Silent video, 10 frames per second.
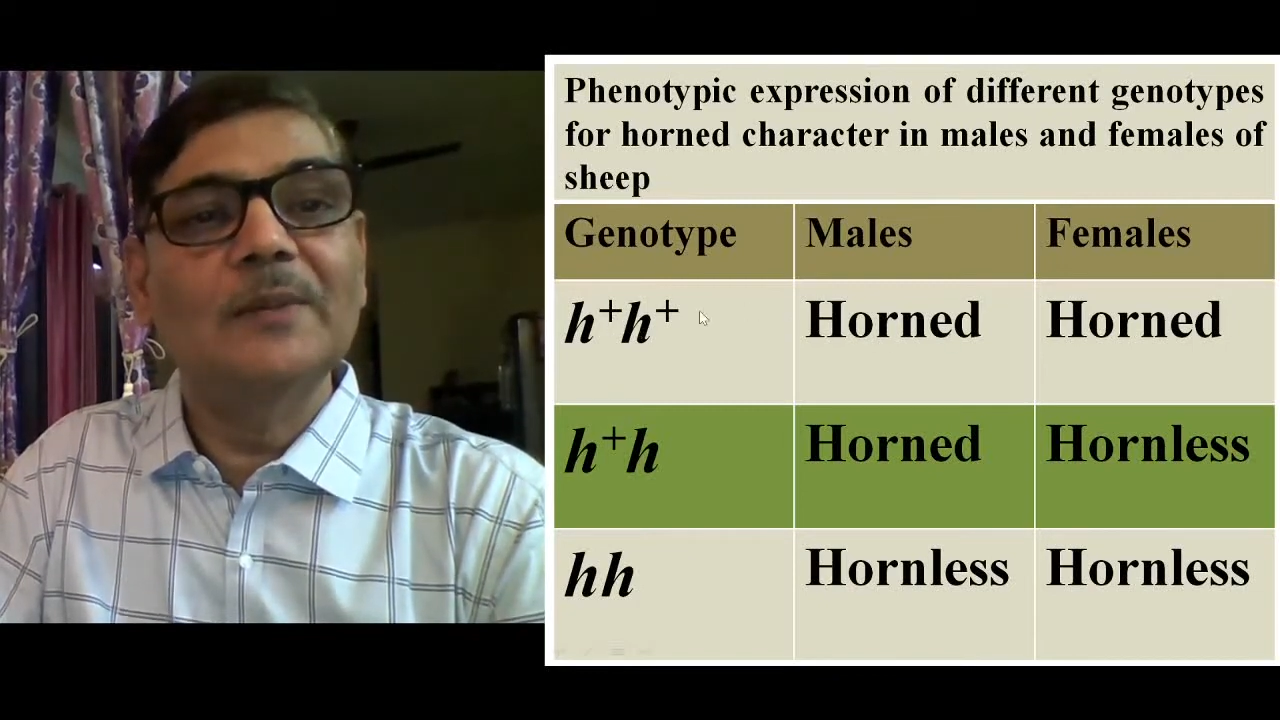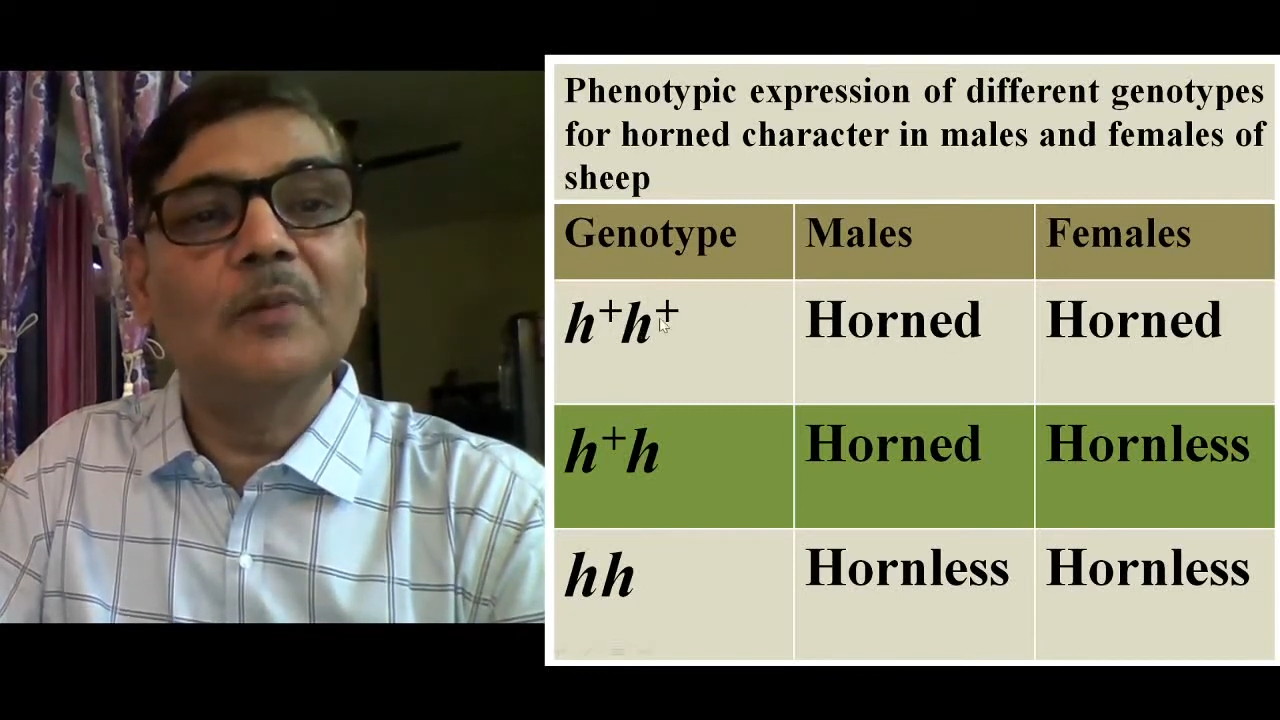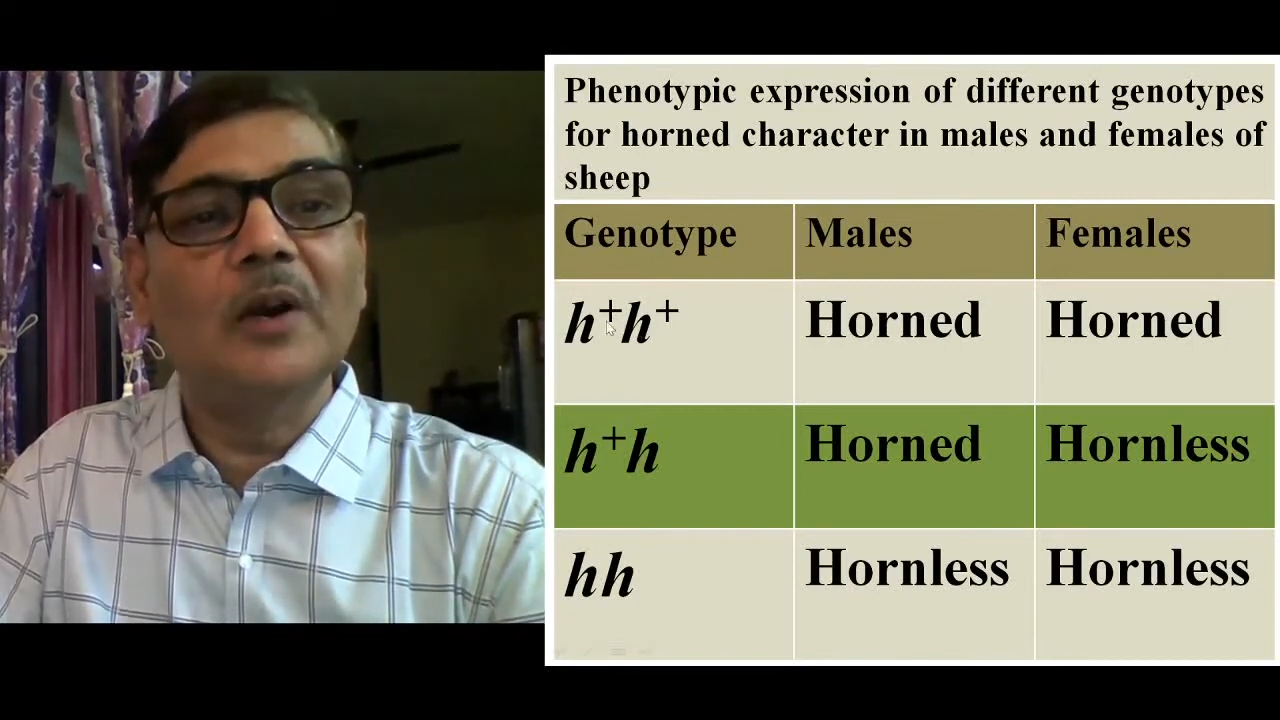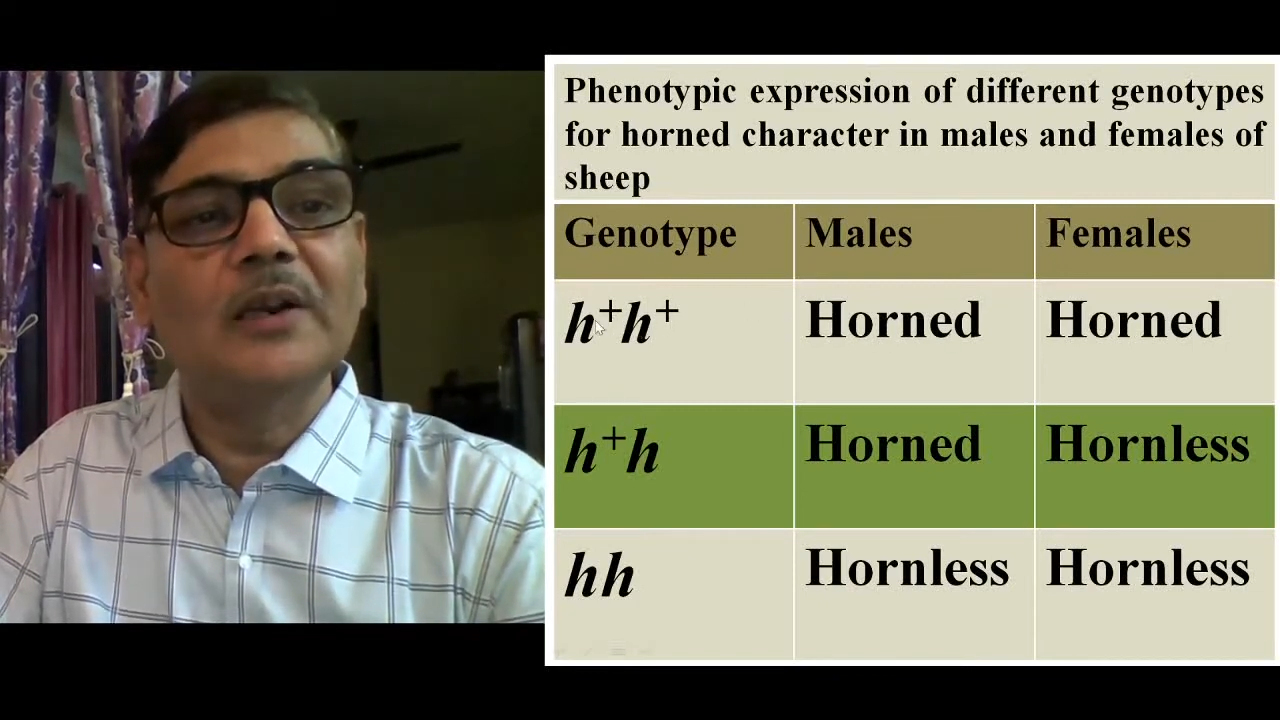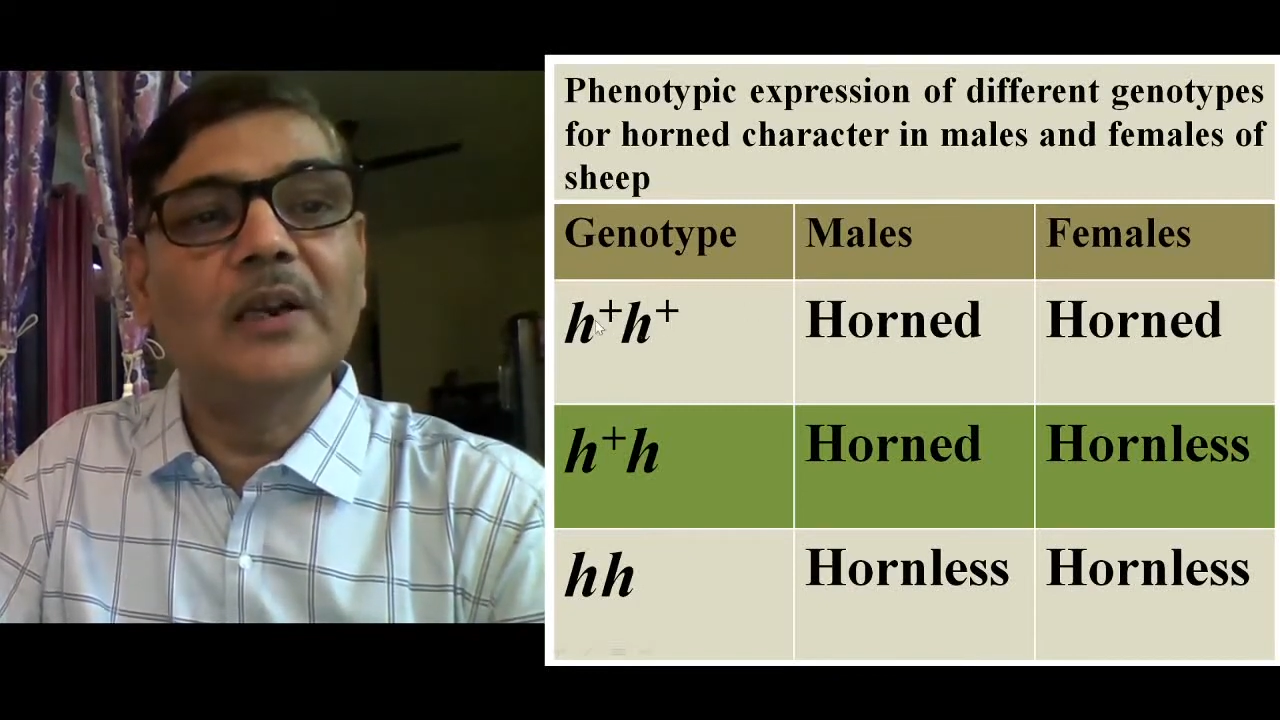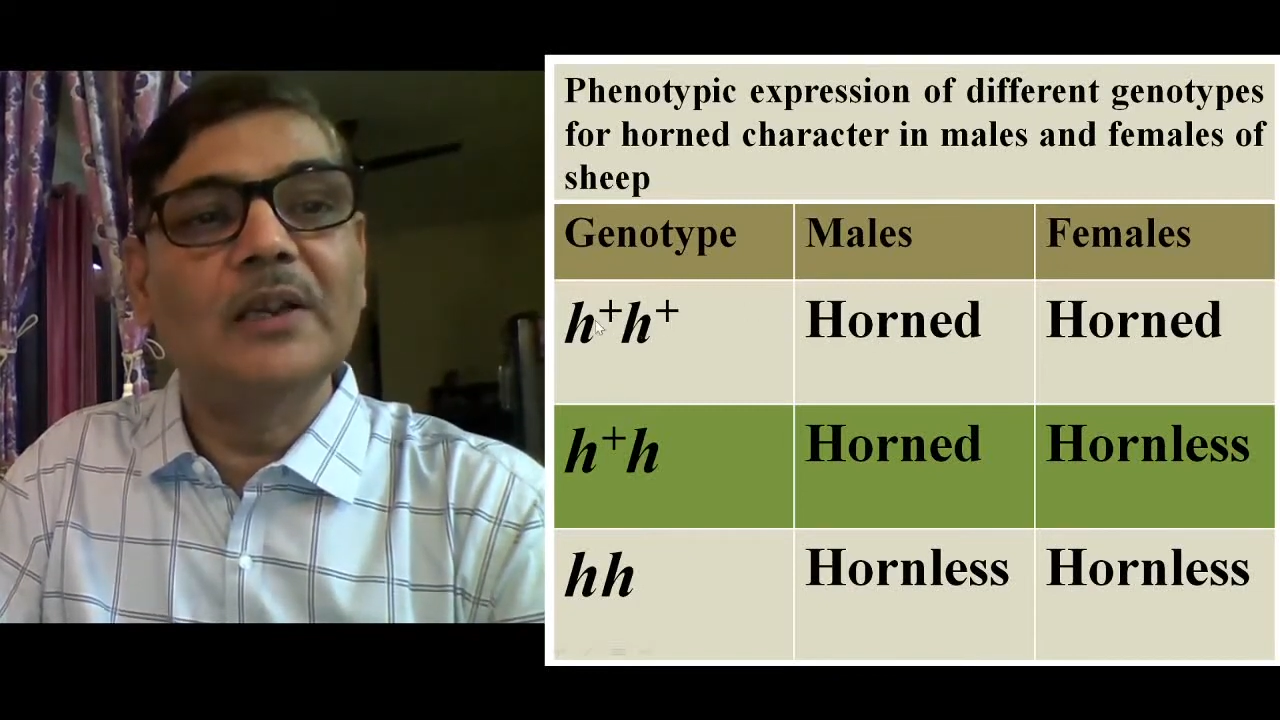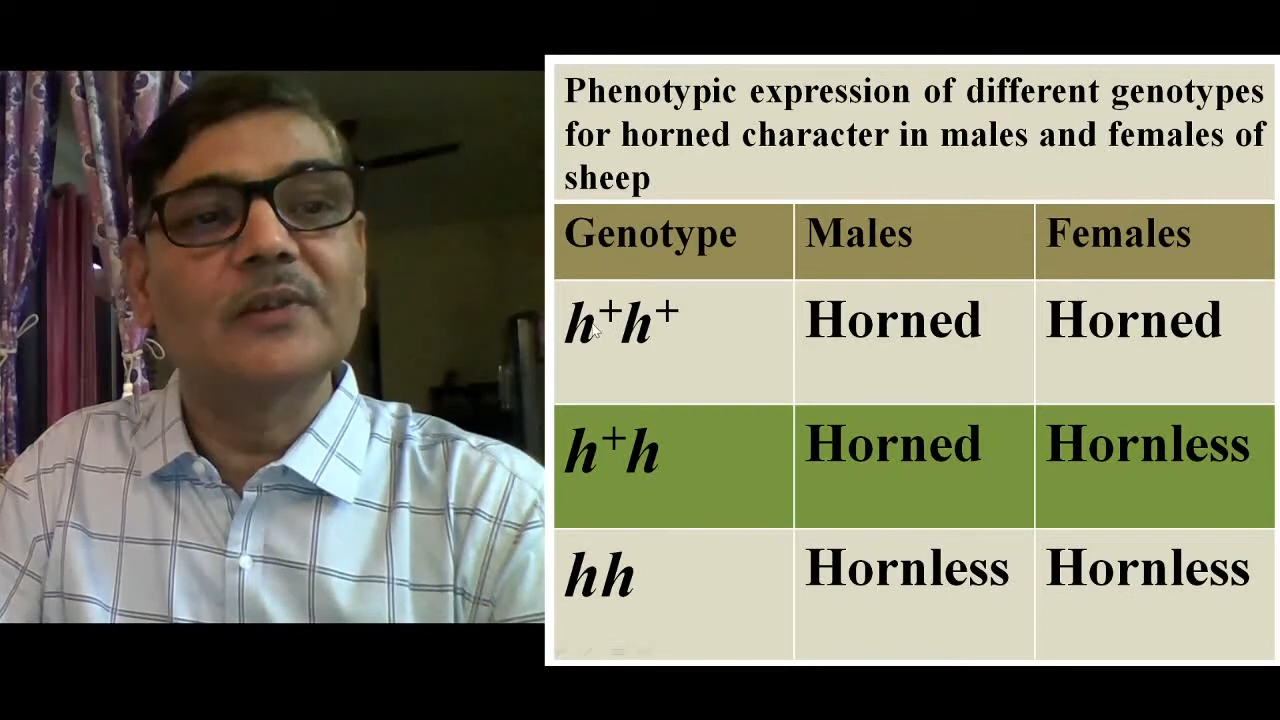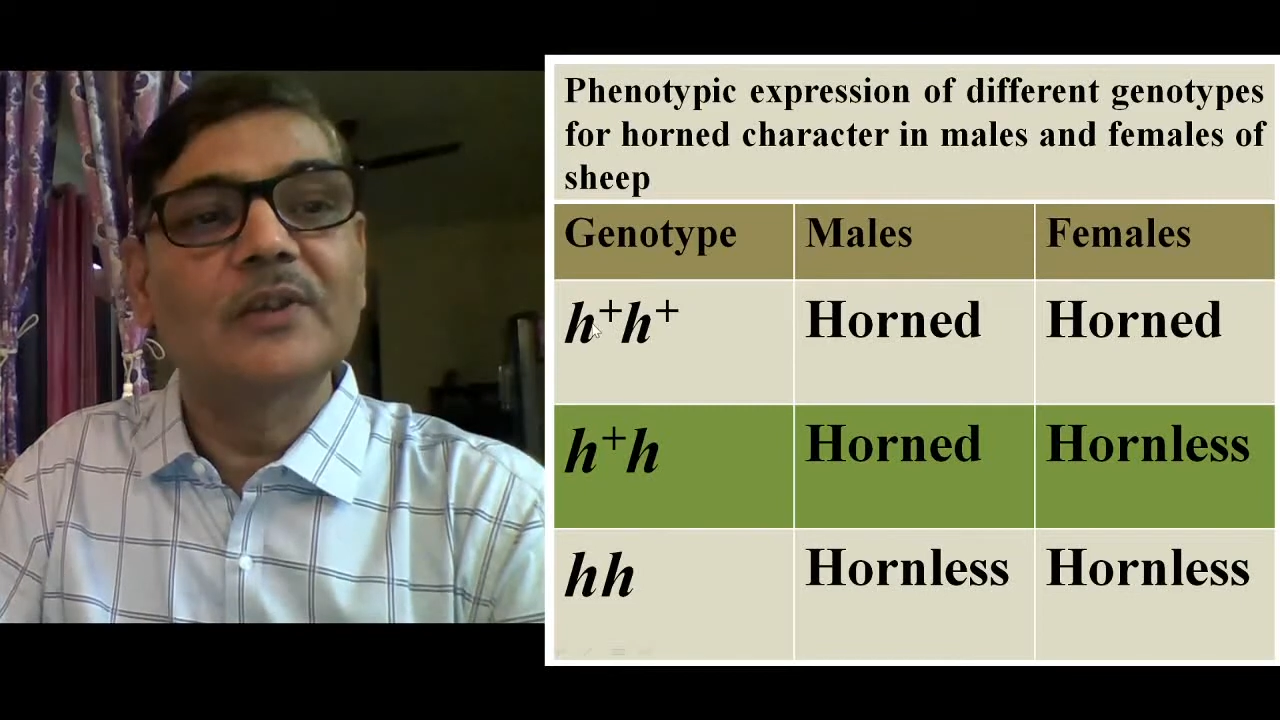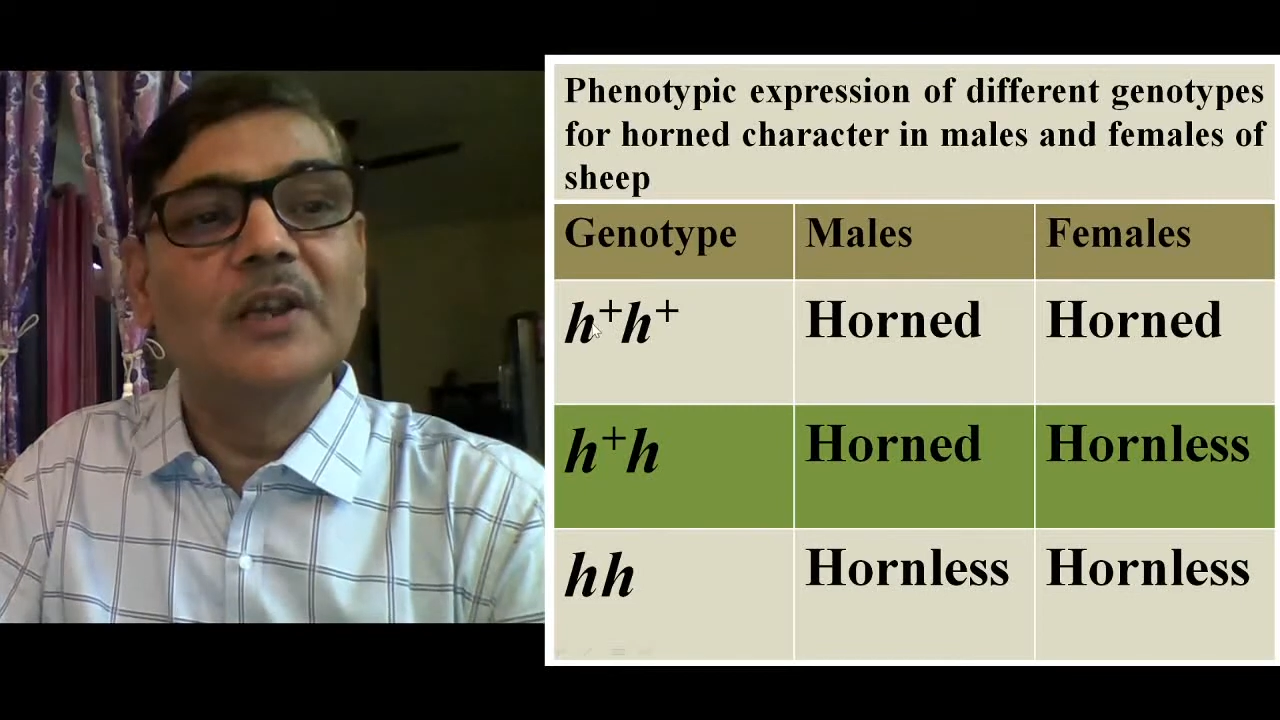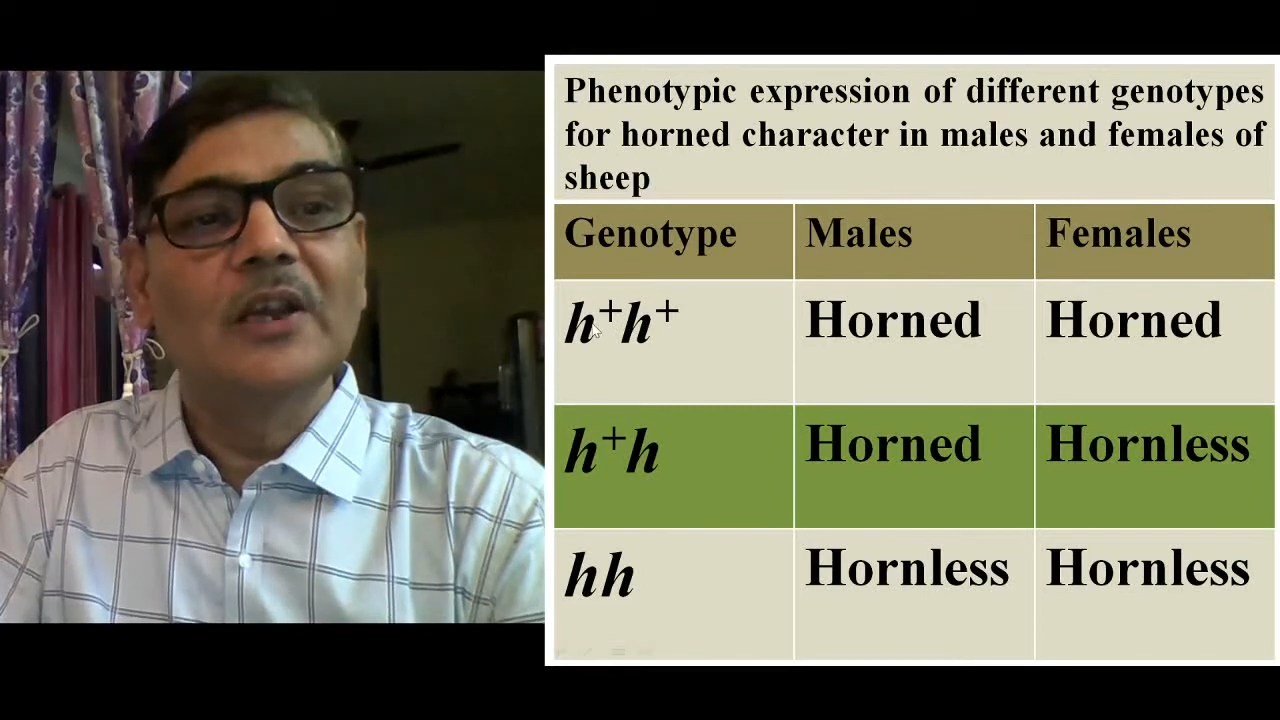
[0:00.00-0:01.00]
baldness,